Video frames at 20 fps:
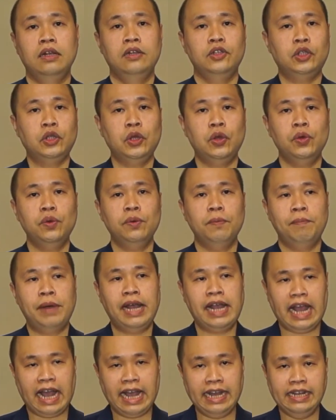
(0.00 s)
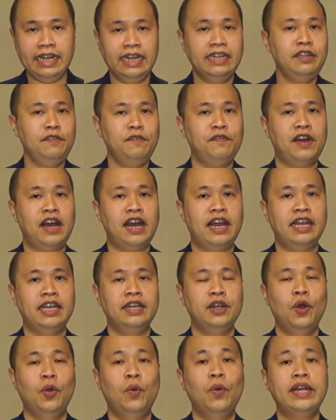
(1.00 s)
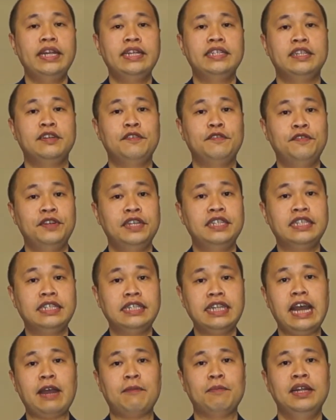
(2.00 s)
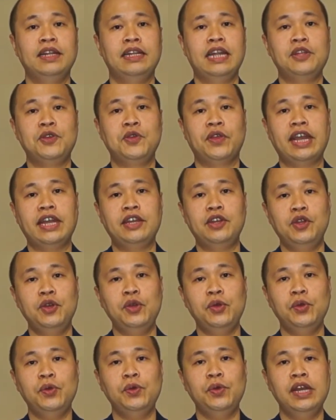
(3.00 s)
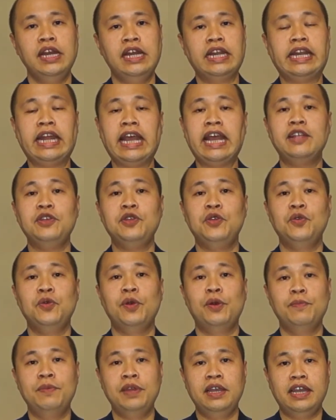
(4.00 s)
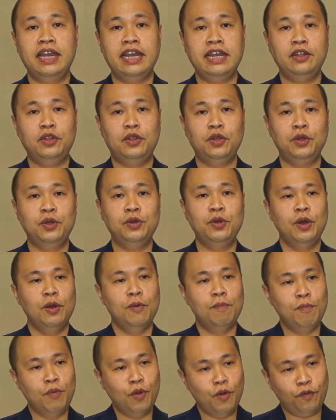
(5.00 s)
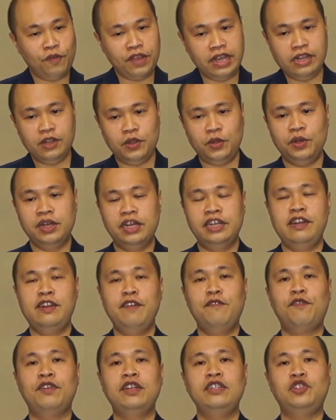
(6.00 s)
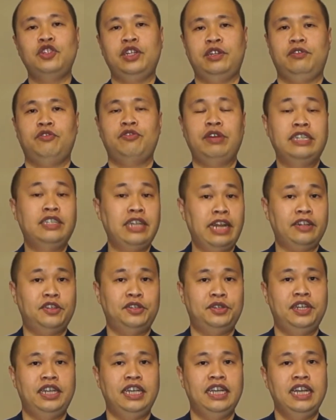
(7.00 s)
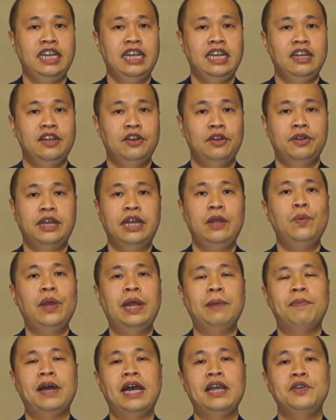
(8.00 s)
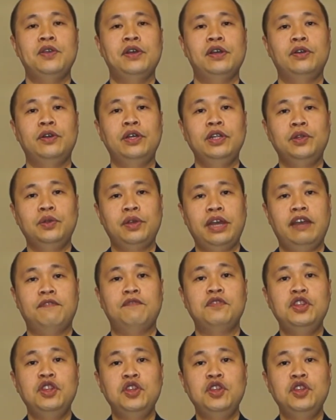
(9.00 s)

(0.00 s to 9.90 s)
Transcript: So by identifying what is the first step that you can do, then you will begin to move into a different trajectory, okay, whereby you are going to have